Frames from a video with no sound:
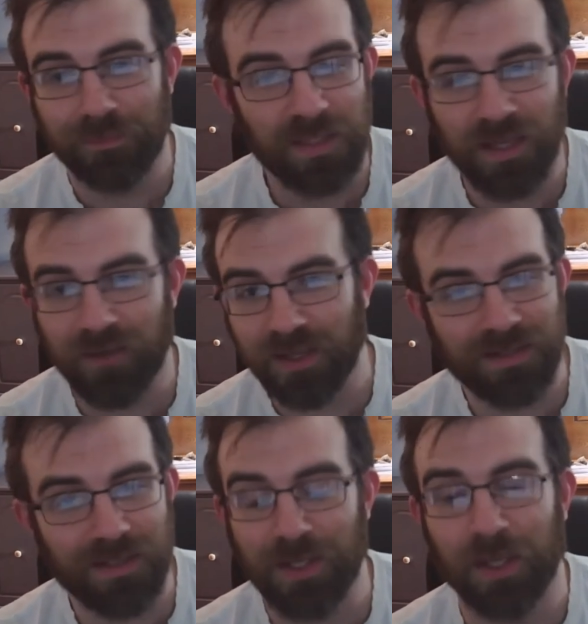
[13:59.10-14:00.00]
As
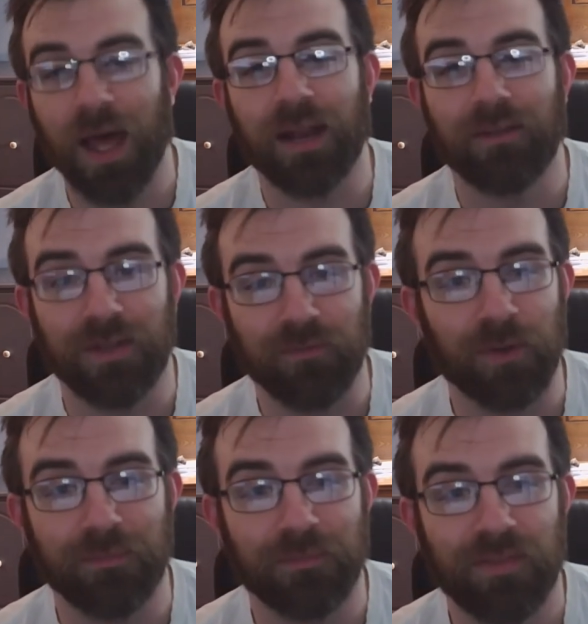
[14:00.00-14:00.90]
evidence, there's a lot of
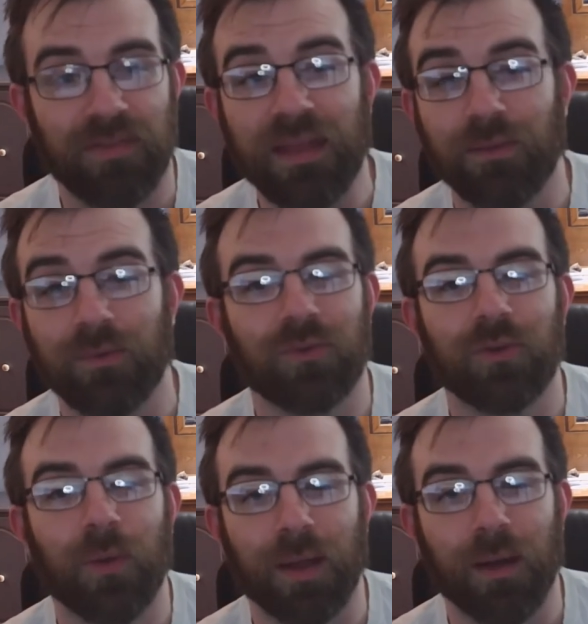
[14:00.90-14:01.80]
different things
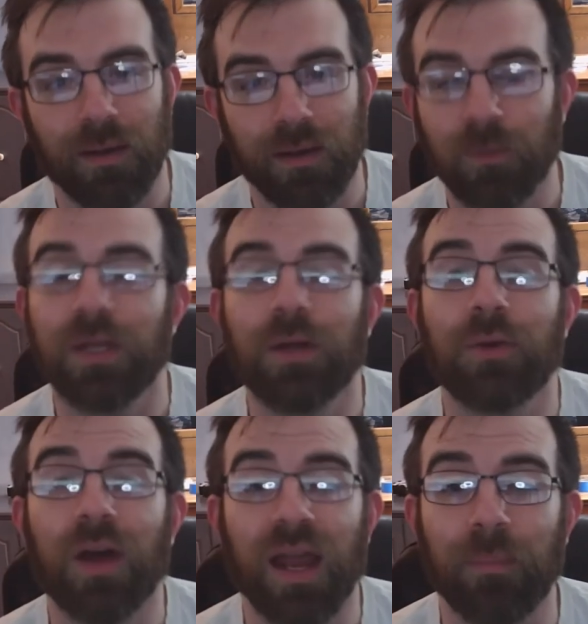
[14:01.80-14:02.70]
going on, and we don't
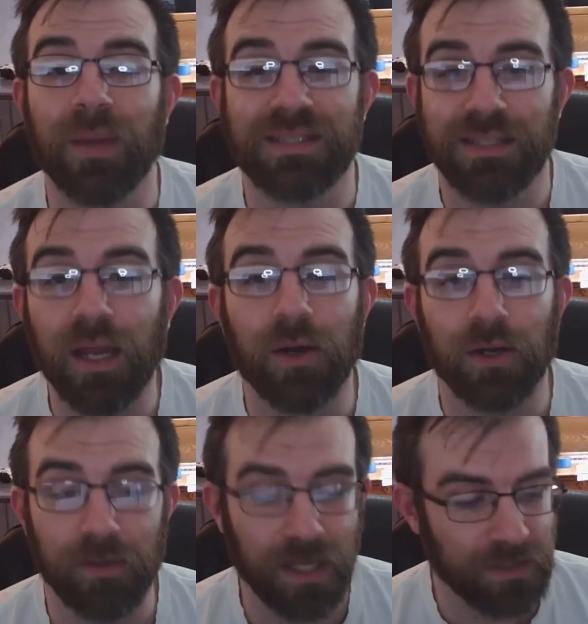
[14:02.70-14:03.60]
know how best
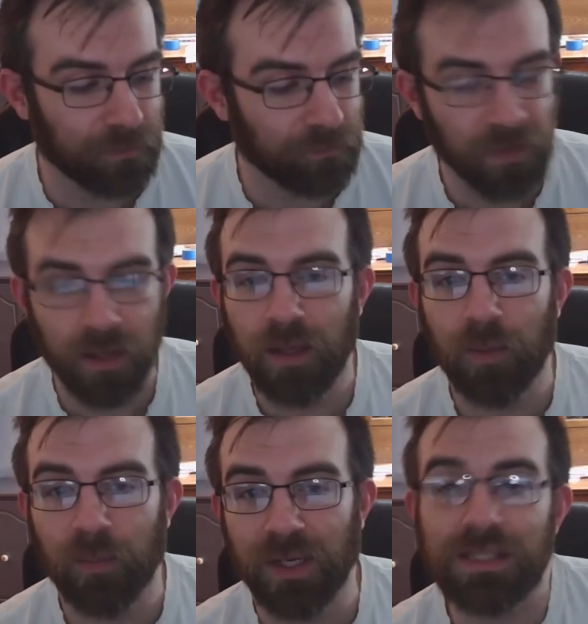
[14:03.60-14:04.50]
characterize it.
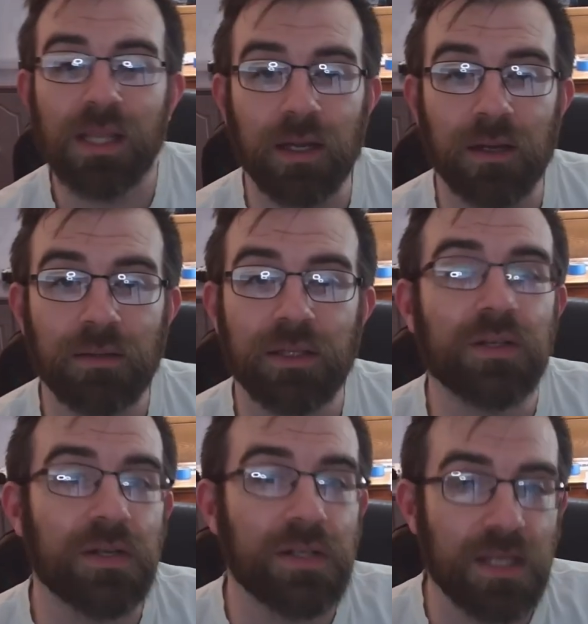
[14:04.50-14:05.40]
But it's clear that
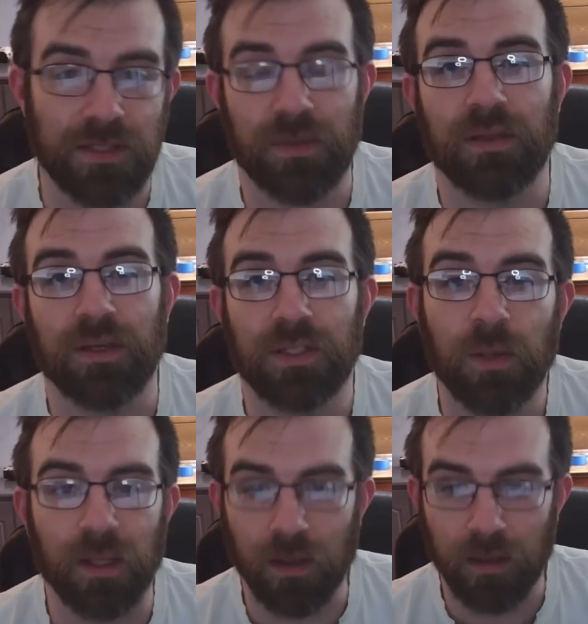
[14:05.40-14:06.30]
there are sensory things
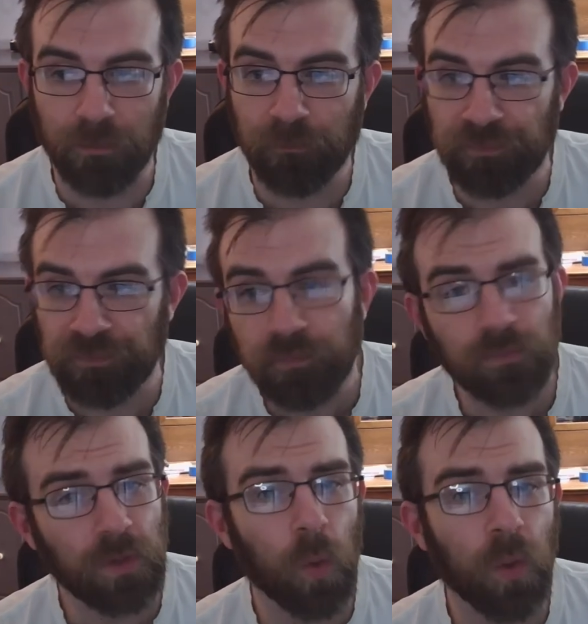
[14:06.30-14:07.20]
going on.
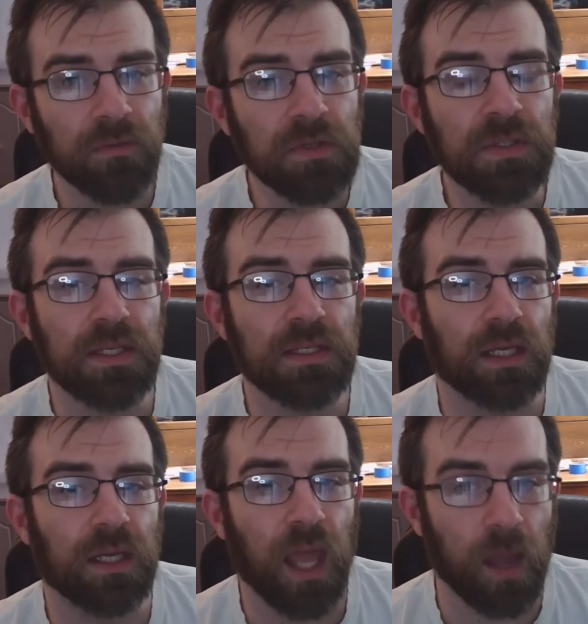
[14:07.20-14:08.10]
One of those things
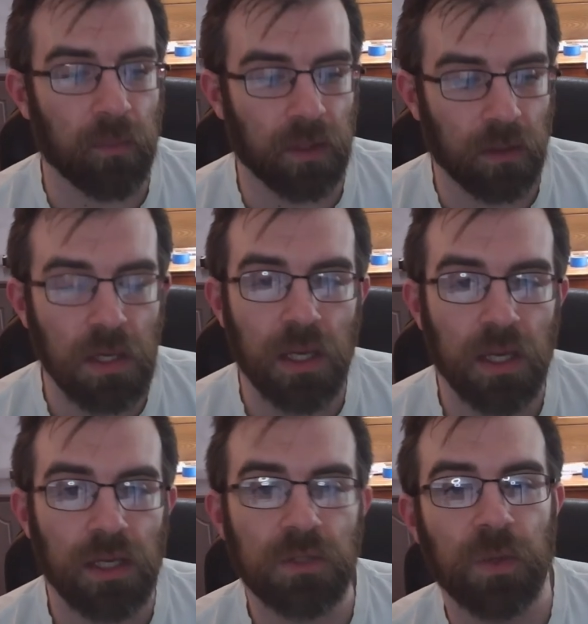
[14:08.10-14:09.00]
that can happen
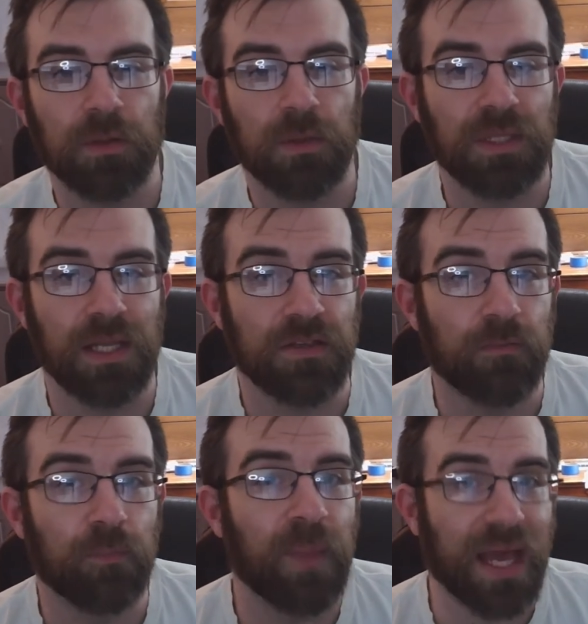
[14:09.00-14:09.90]
is with your sense of
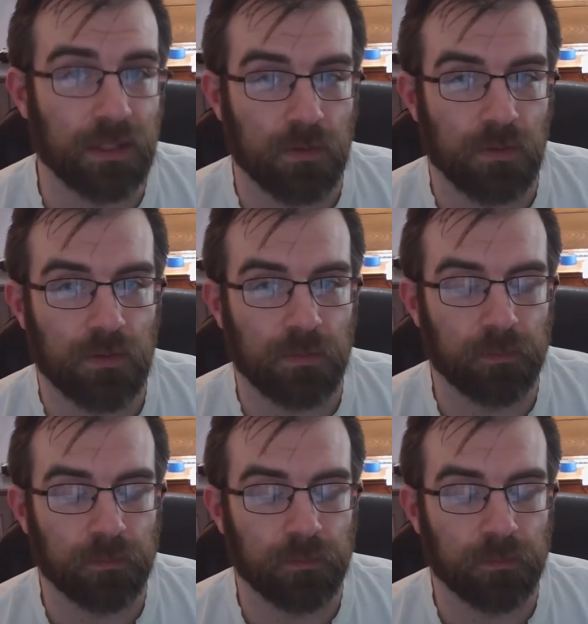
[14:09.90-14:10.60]
balance.